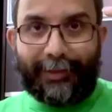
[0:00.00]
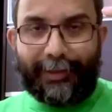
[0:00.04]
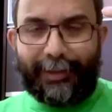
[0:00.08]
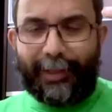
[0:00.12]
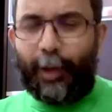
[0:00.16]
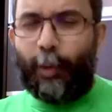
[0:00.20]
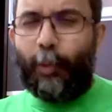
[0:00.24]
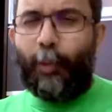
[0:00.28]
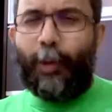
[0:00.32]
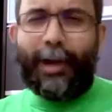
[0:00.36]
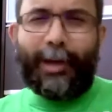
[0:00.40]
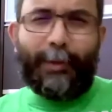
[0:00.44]

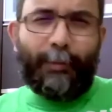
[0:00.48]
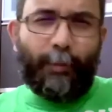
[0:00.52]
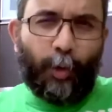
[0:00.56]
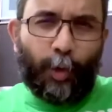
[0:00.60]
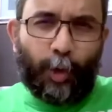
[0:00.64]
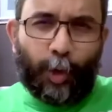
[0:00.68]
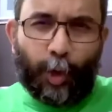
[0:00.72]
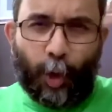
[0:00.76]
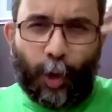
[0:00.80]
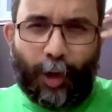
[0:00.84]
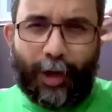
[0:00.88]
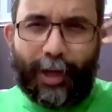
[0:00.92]
They want
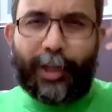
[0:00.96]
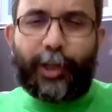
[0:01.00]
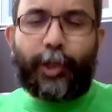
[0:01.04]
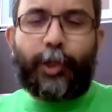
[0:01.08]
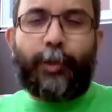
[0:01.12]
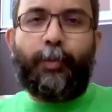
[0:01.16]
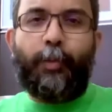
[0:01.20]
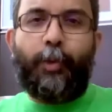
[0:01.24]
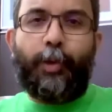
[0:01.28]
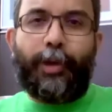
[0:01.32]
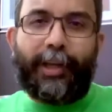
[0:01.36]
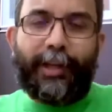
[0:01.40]
more
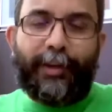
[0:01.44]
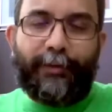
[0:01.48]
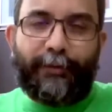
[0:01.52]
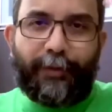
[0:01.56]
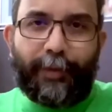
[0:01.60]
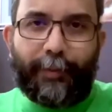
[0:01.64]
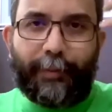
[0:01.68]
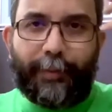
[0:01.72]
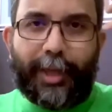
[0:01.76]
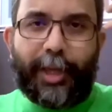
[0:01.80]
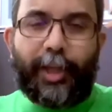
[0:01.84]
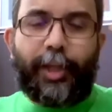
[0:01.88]
knowledge, more
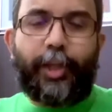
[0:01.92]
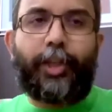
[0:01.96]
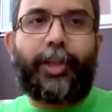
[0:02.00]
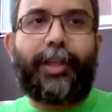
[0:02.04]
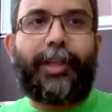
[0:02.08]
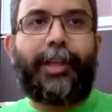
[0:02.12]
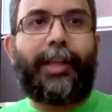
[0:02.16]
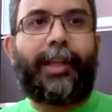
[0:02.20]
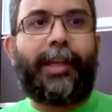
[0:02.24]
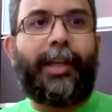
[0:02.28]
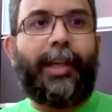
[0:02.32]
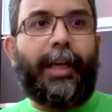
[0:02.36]

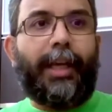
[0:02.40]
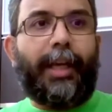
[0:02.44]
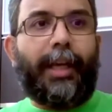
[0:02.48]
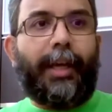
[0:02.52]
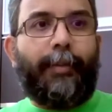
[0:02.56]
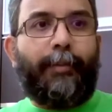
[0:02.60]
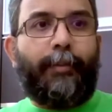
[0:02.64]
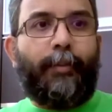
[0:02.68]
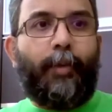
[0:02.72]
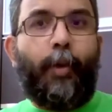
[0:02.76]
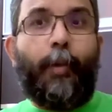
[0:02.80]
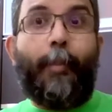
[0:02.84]
information,
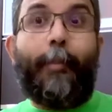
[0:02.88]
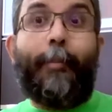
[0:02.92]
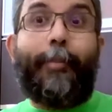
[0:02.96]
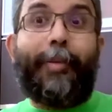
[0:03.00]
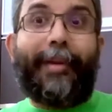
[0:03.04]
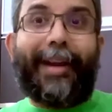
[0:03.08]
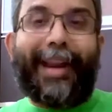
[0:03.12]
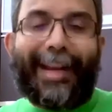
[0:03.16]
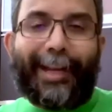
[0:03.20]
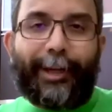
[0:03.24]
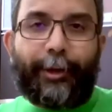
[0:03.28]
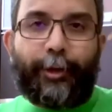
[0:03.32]
more
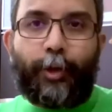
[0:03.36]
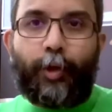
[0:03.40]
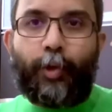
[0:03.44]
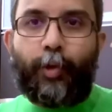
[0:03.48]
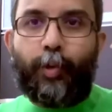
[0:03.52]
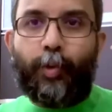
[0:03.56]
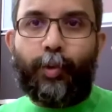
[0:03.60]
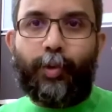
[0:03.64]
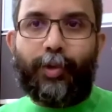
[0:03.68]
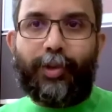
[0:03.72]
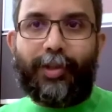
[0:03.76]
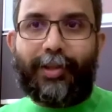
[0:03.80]

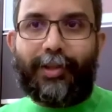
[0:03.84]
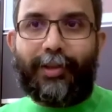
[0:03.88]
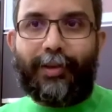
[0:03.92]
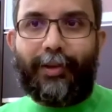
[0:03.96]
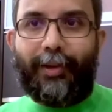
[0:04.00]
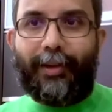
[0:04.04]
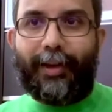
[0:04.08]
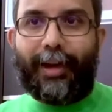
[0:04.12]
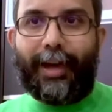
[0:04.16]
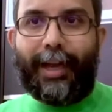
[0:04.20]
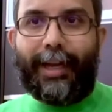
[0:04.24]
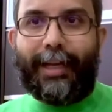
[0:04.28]
breakthroughs,
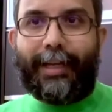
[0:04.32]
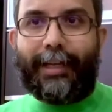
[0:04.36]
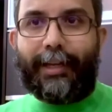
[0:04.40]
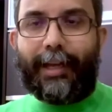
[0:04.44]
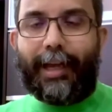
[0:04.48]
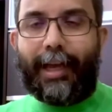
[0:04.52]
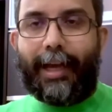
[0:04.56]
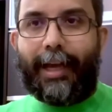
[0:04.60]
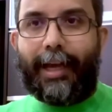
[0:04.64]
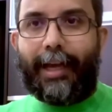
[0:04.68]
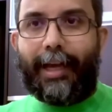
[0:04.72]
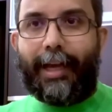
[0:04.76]
all right,
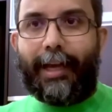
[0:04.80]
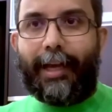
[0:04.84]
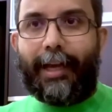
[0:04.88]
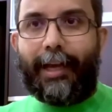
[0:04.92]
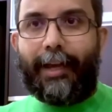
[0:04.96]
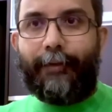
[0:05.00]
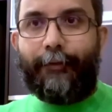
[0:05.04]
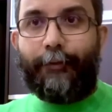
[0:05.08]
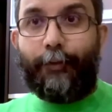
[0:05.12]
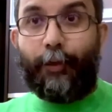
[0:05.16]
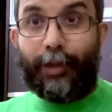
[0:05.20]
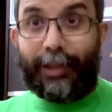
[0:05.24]

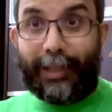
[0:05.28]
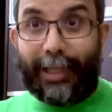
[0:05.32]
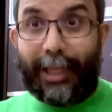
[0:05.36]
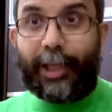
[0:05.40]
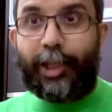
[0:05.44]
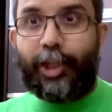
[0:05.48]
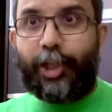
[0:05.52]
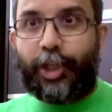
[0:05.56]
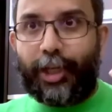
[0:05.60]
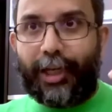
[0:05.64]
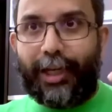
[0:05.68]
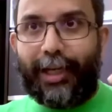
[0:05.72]
uh, for
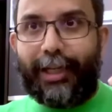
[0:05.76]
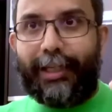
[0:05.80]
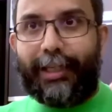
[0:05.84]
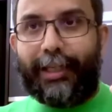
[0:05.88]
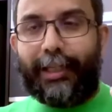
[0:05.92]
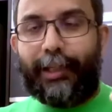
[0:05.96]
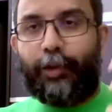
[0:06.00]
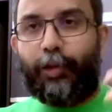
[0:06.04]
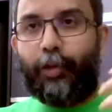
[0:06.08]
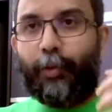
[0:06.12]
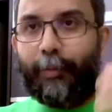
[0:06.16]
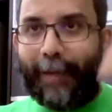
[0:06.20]
their
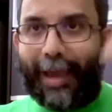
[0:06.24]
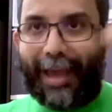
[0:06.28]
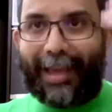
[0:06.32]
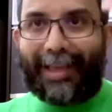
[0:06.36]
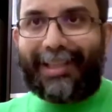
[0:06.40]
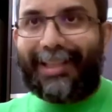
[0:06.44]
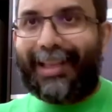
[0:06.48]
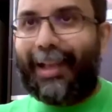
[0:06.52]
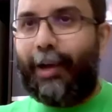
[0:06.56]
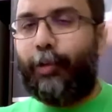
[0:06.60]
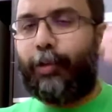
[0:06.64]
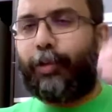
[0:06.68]
journey to
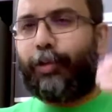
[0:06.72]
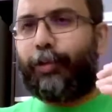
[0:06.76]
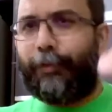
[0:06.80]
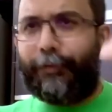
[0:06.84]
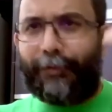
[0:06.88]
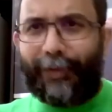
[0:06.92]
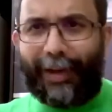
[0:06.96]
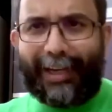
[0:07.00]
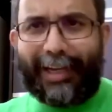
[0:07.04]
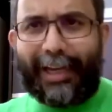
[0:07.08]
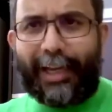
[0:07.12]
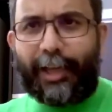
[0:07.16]
max out to
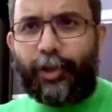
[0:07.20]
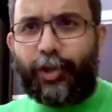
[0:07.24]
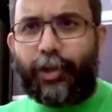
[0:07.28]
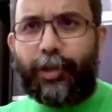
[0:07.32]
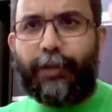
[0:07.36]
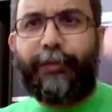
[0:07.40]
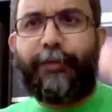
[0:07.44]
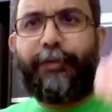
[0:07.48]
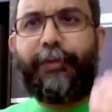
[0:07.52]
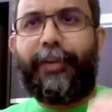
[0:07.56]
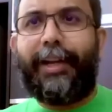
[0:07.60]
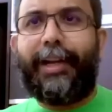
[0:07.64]

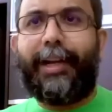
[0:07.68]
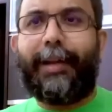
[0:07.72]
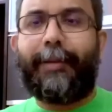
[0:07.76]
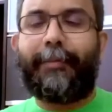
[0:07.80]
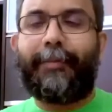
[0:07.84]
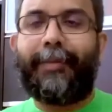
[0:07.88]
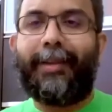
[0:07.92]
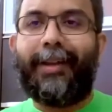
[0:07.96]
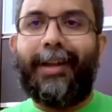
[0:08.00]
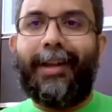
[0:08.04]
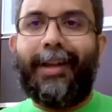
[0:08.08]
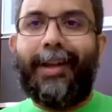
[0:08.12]
financial freedom.
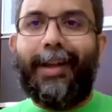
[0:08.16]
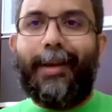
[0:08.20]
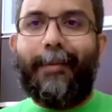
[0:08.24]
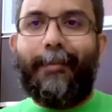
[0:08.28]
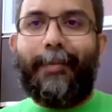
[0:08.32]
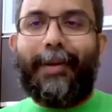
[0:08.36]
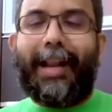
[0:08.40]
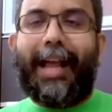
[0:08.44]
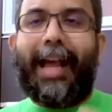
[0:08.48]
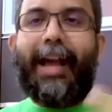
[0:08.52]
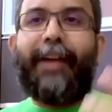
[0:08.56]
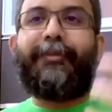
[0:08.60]

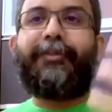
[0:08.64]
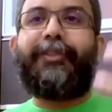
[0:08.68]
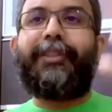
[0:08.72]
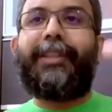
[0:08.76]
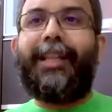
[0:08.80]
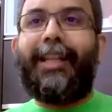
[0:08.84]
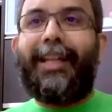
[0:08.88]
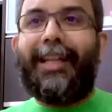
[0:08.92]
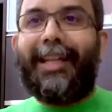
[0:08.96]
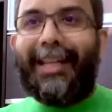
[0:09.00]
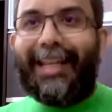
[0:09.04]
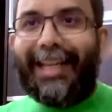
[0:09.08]
But
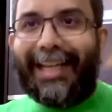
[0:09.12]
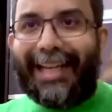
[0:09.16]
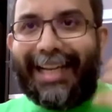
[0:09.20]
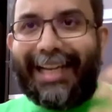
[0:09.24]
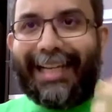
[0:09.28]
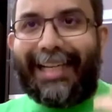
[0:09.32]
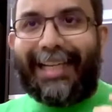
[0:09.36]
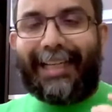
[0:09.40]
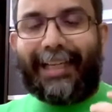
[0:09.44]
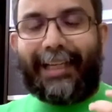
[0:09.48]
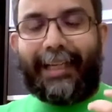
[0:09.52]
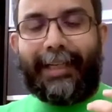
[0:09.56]
after
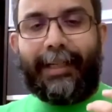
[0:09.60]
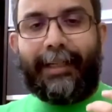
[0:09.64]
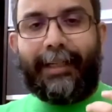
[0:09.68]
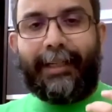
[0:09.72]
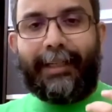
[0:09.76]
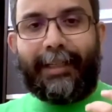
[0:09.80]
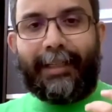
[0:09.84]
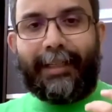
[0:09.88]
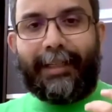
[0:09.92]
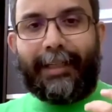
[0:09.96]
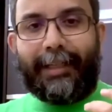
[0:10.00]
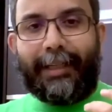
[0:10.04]
learning,
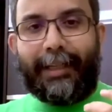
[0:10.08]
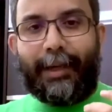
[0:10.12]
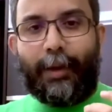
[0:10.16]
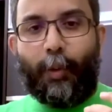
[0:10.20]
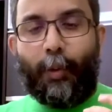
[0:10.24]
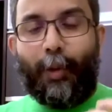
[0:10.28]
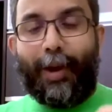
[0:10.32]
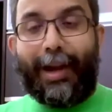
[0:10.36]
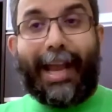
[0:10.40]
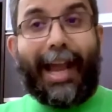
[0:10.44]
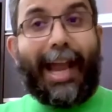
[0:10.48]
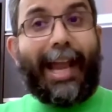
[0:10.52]

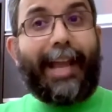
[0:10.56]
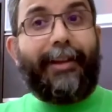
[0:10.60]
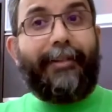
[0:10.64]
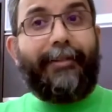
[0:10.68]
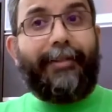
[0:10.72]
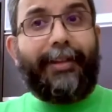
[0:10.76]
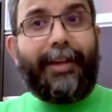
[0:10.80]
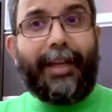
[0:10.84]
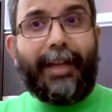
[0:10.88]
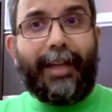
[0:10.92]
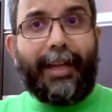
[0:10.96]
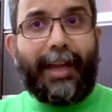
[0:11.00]
what I
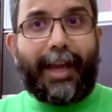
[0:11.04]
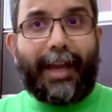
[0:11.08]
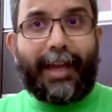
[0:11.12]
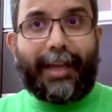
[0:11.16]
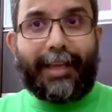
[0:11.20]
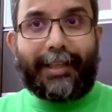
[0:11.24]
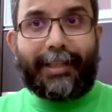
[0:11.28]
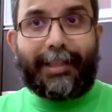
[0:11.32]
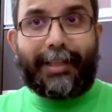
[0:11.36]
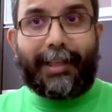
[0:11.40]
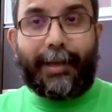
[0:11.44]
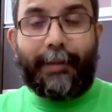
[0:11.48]

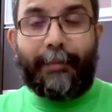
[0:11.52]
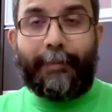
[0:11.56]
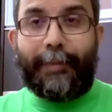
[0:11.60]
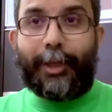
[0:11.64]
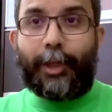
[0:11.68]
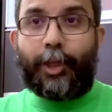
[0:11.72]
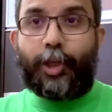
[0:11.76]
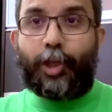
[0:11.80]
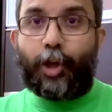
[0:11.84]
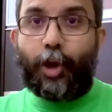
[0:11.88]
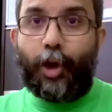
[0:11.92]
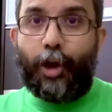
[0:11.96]
realized, a
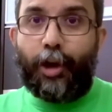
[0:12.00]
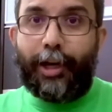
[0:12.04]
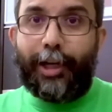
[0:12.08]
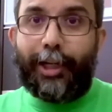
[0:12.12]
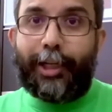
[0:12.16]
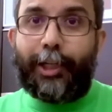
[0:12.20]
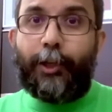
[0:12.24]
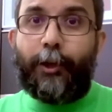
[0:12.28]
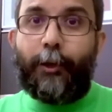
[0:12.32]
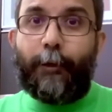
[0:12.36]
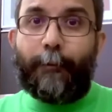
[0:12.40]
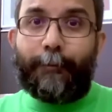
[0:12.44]

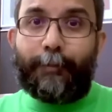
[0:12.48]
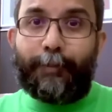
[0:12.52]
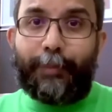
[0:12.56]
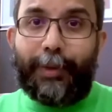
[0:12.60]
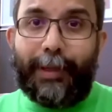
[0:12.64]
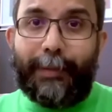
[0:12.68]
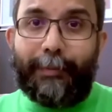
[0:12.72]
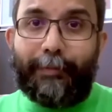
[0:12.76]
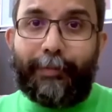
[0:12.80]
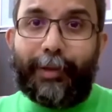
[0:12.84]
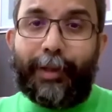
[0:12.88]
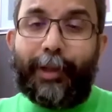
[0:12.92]
majority of
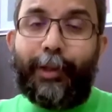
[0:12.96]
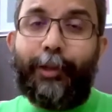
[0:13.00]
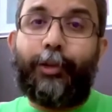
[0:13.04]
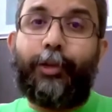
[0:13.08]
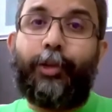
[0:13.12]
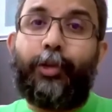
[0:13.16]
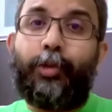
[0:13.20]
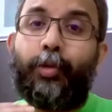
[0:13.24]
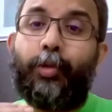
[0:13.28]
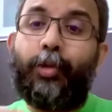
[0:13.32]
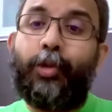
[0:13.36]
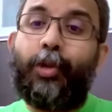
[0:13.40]
people
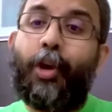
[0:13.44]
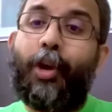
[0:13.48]
do